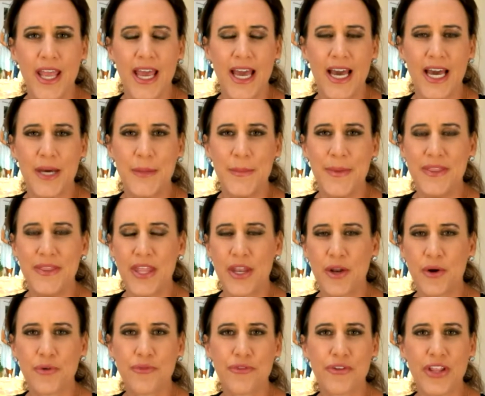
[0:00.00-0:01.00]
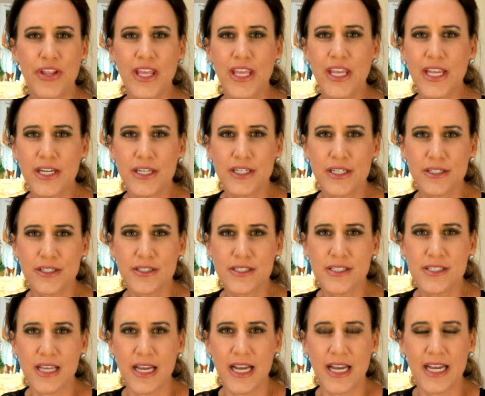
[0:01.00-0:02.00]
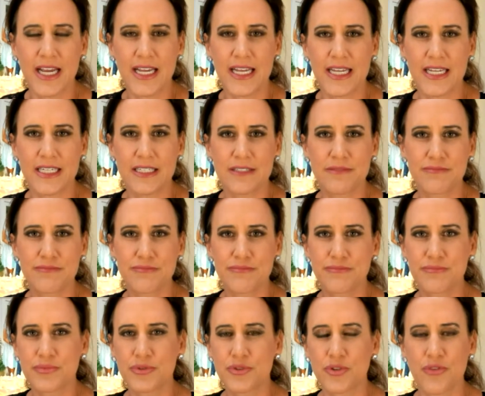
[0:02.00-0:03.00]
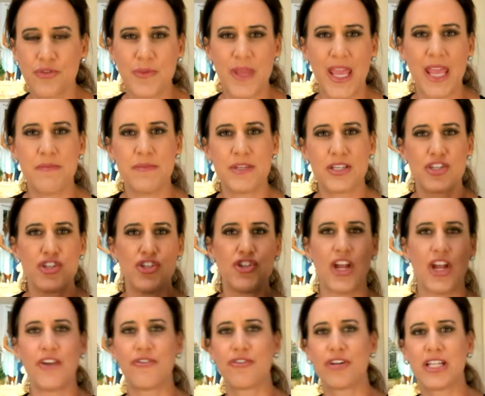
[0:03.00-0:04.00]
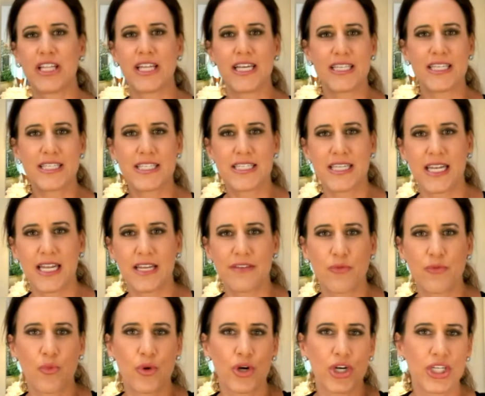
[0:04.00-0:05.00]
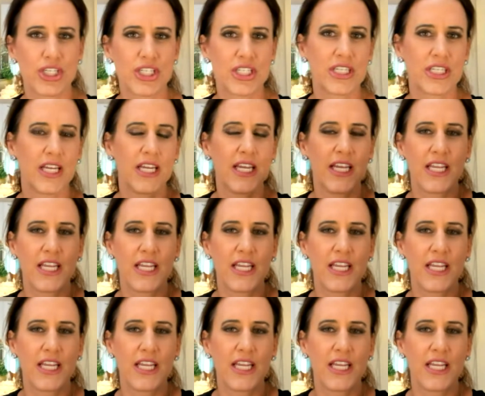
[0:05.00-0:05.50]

And then over the years, I sort of became this generalist, and I've worked,